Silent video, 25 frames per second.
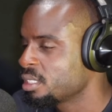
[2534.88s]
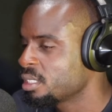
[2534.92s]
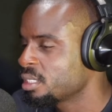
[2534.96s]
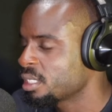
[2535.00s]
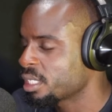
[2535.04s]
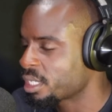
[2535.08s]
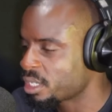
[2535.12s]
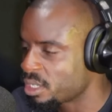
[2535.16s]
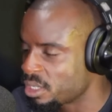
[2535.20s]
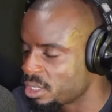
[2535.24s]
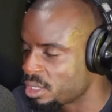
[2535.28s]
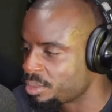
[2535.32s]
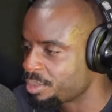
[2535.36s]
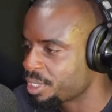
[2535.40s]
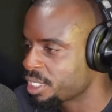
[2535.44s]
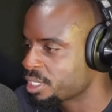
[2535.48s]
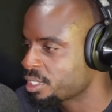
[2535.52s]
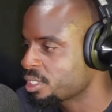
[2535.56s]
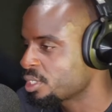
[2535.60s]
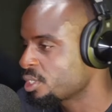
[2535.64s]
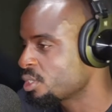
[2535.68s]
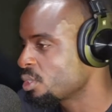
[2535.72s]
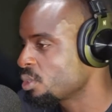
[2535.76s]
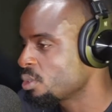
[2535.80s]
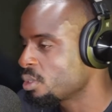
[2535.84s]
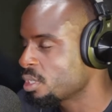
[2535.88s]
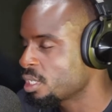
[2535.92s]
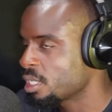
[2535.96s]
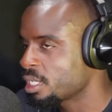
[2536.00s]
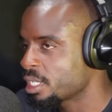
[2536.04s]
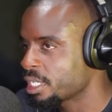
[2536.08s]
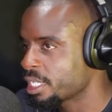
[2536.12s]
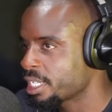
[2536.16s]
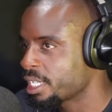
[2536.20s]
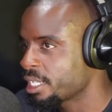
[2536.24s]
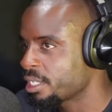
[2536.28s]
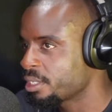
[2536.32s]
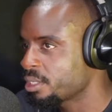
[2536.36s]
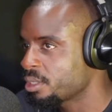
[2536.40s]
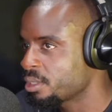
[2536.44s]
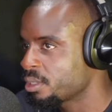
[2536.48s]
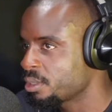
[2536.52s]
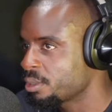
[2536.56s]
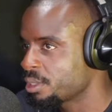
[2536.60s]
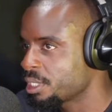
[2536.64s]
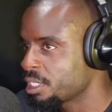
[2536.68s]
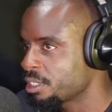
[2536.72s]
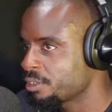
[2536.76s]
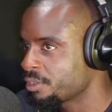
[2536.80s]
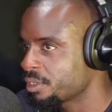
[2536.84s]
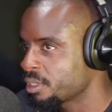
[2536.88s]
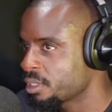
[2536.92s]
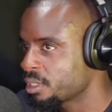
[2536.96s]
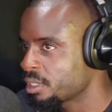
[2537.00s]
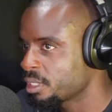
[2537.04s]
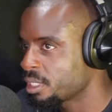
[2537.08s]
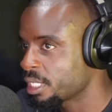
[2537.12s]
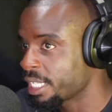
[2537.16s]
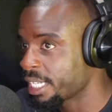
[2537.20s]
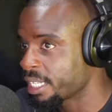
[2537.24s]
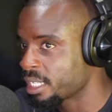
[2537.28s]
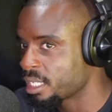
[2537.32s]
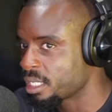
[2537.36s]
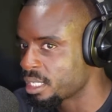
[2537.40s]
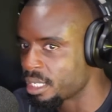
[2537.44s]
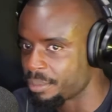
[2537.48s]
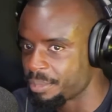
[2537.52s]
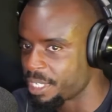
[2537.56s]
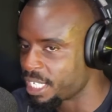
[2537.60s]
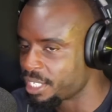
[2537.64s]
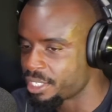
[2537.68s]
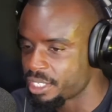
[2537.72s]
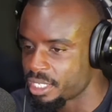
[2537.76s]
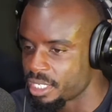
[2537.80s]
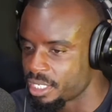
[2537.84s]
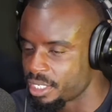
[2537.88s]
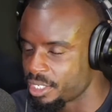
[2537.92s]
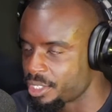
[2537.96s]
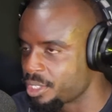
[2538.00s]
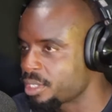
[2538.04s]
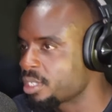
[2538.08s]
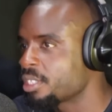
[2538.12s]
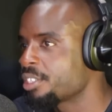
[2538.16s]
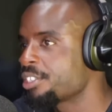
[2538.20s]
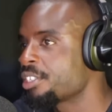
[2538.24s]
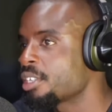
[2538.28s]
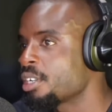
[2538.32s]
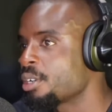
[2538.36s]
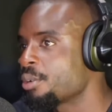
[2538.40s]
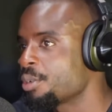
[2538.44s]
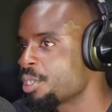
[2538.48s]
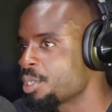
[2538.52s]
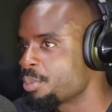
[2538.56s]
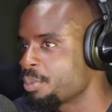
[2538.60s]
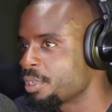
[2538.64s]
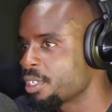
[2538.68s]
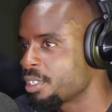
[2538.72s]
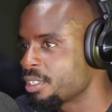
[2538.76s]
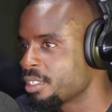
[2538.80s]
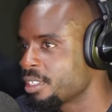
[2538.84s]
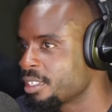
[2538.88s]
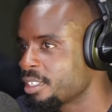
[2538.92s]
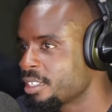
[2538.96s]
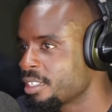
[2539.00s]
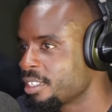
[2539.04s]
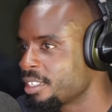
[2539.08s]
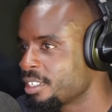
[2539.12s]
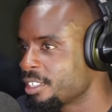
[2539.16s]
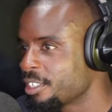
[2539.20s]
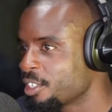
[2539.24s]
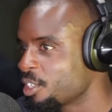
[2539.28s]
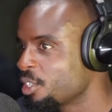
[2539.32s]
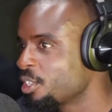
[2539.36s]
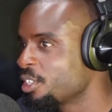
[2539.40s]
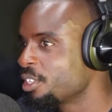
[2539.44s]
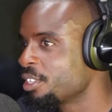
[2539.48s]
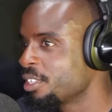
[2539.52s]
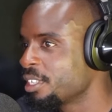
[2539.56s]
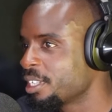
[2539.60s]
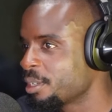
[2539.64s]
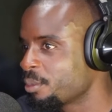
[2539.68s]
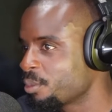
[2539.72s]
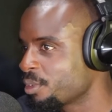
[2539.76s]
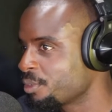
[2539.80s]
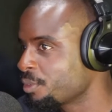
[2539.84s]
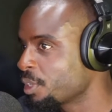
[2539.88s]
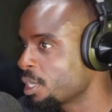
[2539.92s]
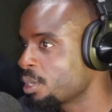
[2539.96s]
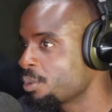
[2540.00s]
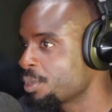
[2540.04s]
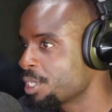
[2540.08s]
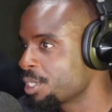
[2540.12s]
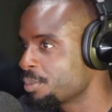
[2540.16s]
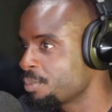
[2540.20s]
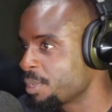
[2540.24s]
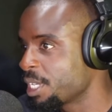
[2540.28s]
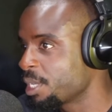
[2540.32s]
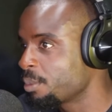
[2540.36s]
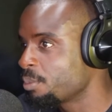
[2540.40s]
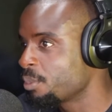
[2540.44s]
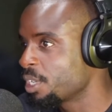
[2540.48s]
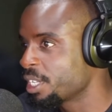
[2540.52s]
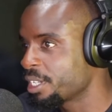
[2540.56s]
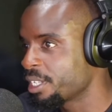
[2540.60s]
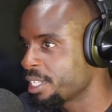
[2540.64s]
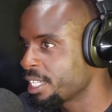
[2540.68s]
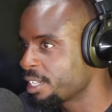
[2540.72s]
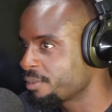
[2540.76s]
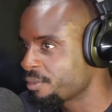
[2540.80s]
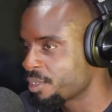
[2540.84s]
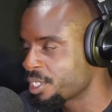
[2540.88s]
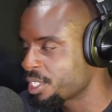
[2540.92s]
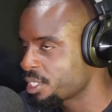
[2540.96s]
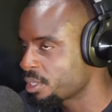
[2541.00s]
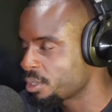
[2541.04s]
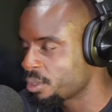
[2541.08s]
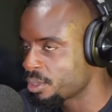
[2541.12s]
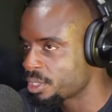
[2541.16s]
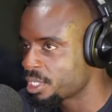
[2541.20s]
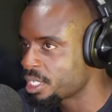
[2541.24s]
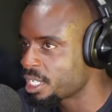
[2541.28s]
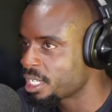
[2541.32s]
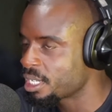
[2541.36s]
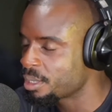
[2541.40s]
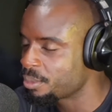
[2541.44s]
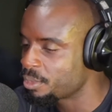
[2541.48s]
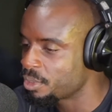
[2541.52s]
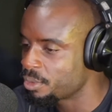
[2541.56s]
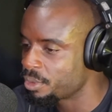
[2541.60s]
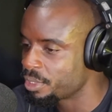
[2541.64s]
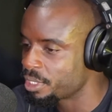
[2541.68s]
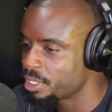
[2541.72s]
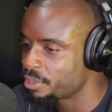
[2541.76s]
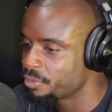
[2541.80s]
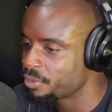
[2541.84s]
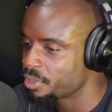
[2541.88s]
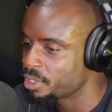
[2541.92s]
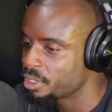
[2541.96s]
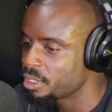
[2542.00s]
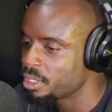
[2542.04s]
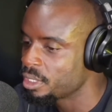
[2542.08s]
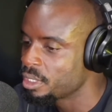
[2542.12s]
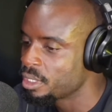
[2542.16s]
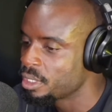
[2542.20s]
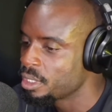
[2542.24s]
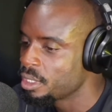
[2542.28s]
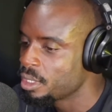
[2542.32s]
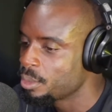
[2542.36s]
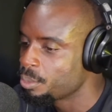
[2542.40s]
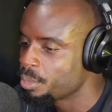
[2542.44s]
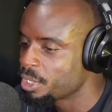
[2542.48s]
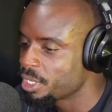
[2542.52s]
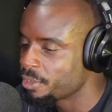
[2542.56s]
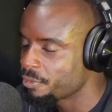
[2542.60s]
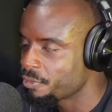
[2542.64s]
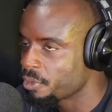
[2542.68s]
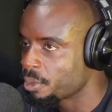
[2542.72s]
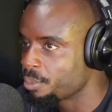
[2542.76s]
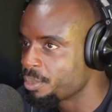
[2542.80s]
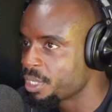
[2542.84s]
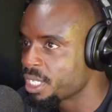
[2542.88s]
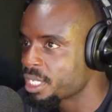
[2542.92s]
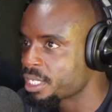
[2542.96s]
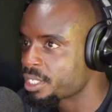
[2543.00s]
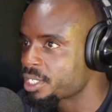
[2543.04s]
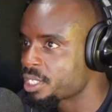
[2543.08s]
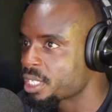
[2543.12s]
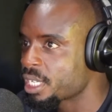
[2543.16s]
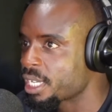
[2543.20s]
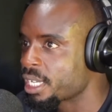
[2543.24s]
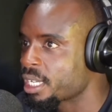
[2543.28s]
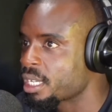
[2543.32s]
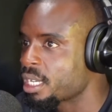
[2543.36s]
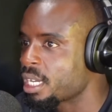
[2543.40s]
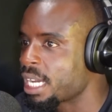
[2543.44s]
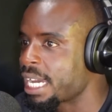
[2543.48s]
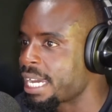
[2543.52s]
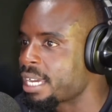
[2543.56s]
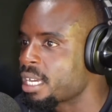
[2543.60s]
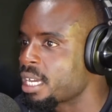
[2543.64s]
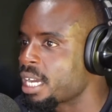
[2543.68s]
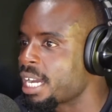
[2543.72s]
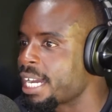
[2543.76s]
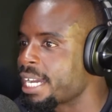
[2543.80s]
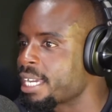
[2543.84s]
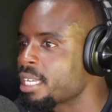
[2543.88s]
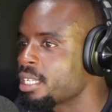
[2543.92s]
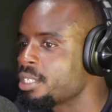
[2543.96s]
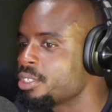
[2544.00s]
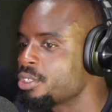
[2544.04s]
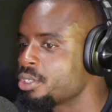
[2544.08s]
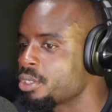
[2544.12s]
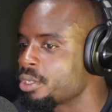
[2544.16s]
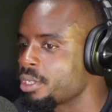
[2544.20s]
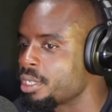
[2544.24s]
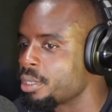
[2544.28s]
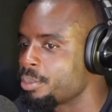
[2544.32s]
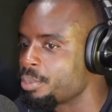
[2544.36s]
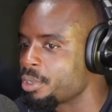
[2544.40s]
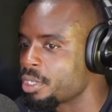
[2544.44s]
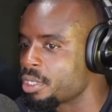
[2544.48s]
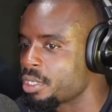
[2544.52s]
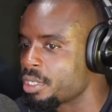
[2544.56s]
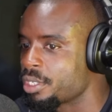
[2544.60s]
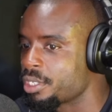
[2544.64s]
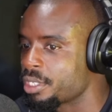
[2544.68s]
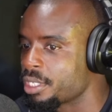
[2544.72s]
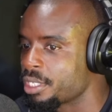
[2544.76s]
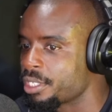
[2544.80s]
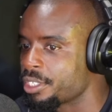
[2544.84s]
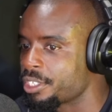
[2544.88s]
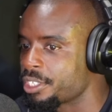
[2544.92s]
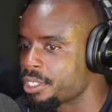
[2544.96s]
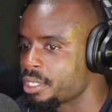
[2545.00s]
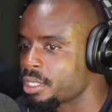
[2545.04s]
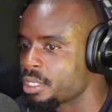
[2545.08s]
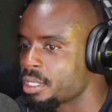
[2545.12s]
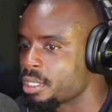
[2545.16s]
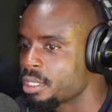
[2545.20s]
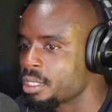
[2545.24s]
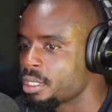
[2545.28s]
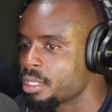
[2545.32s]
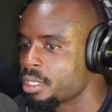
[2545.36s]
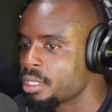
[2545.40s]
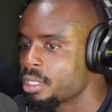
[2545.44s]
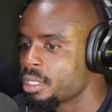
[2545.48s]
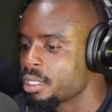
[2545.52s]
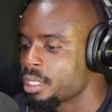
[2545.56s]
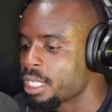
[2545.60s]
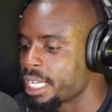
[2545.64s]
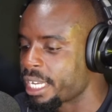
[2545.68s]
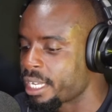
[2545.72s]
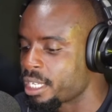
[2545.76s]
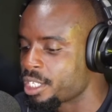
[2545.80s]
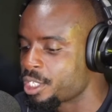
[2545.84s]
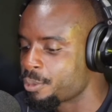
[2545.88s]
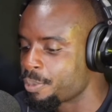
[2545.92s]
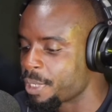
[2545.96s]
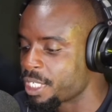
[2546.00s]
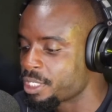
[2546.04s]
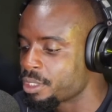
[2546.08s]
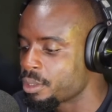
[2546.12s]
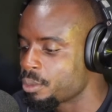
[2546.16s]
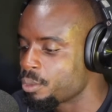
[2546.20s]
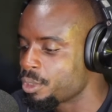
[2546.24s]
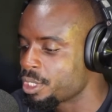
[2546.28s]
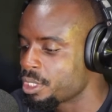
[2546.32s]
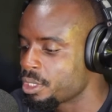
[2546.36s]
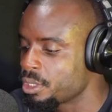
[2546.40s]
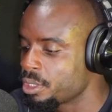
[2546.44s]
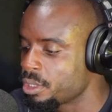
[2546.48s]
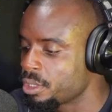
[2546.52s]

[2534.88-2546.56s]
like oh man, this is too hard. I can't do it. Whatever. Like I'm not saying it's it's always been good and we've always made money every single time or whatever. Yeah, but for me, it's like I I enjoy it because it's like especially when you're